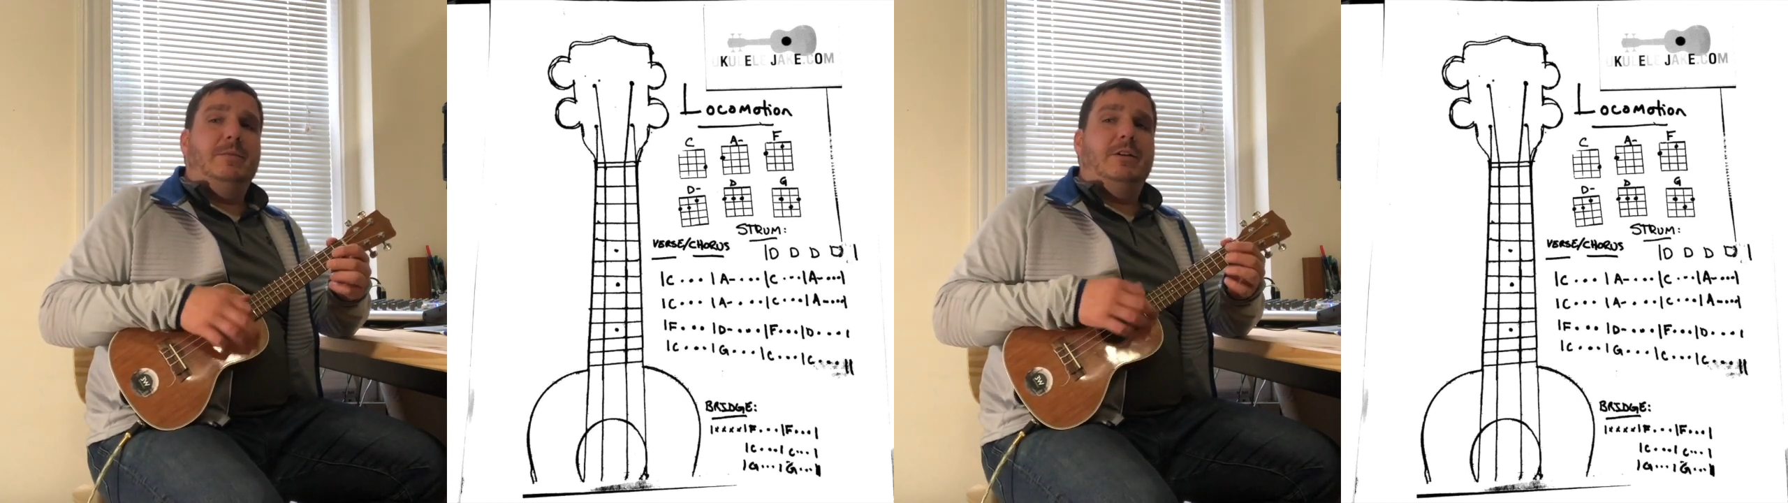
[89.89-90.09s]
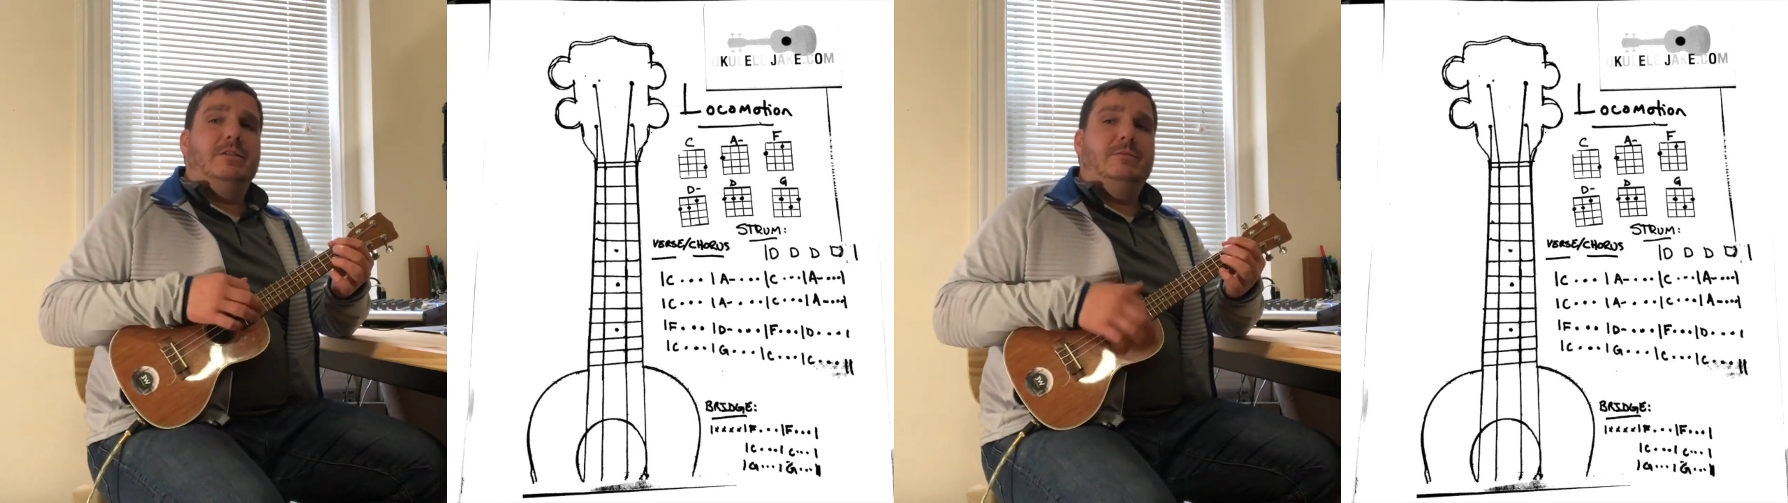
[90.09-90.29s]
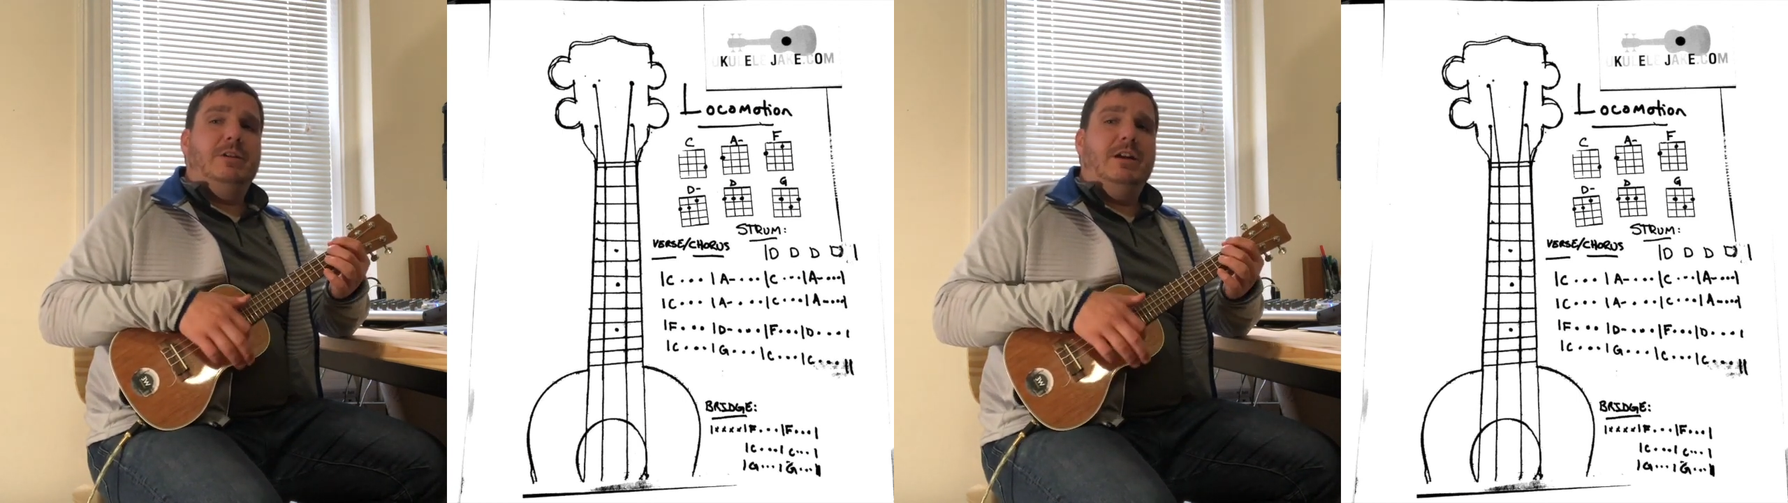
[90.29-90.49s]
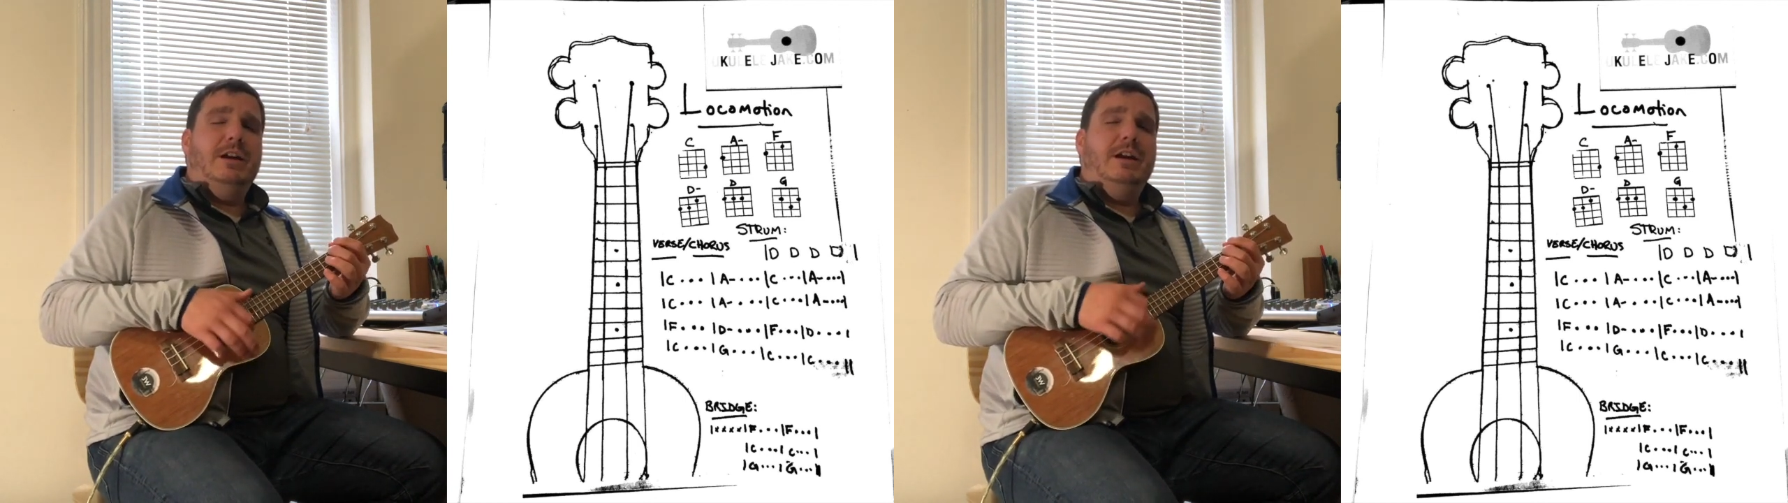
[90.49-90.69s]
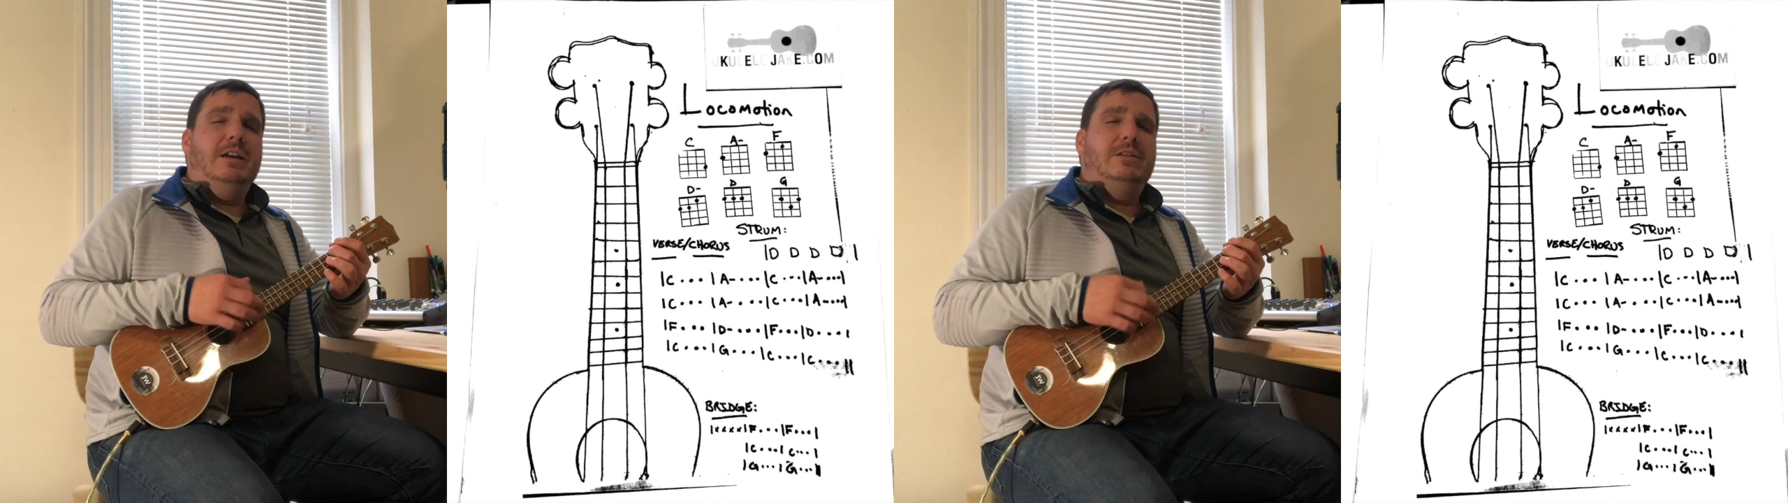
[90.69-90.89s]
a modern
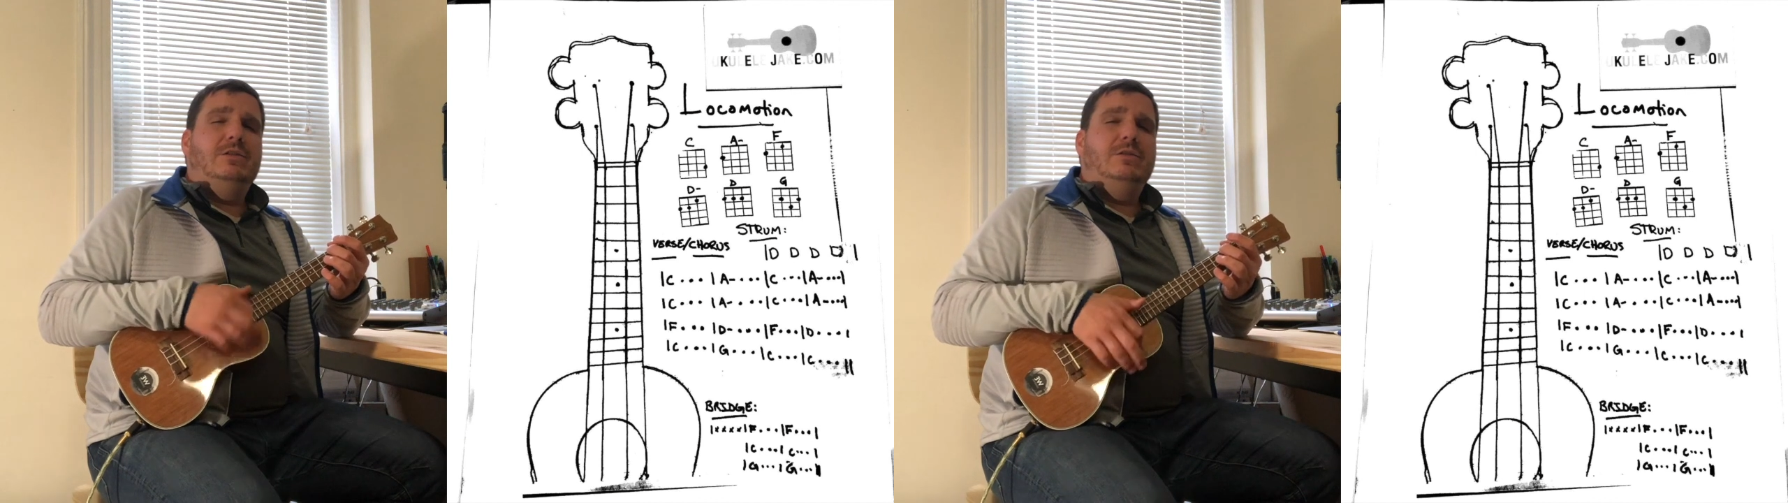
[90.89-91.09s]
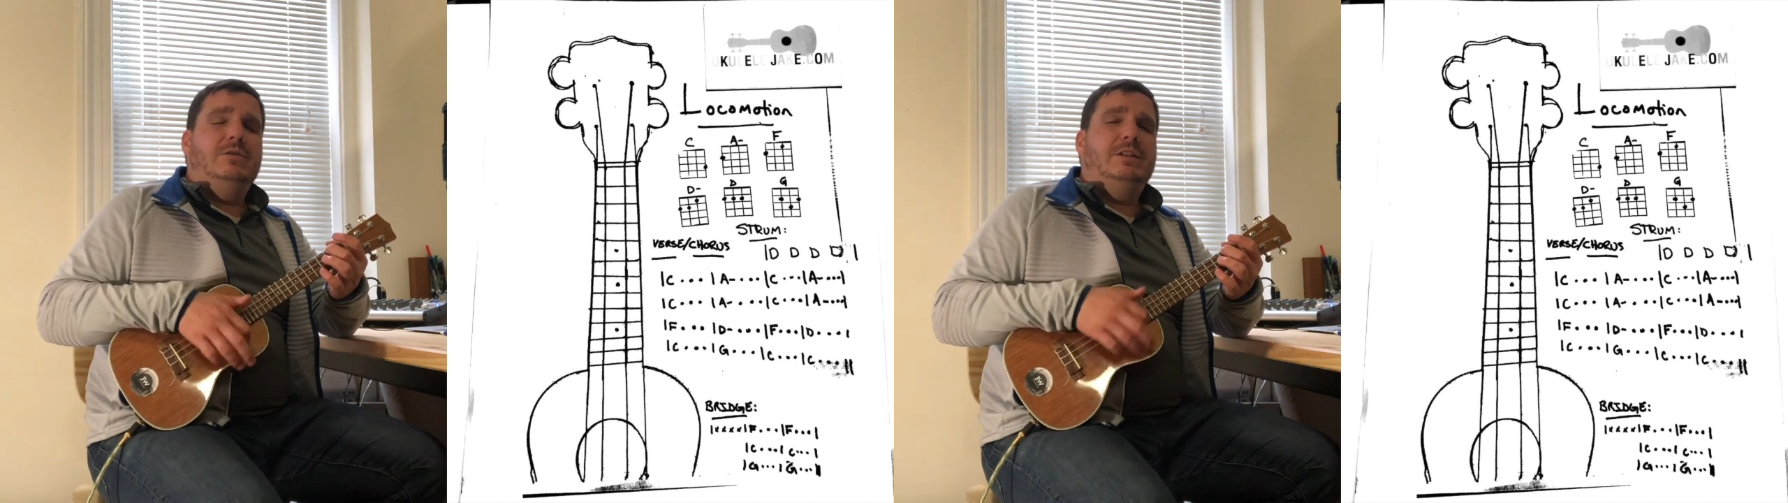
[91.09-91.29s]
brand new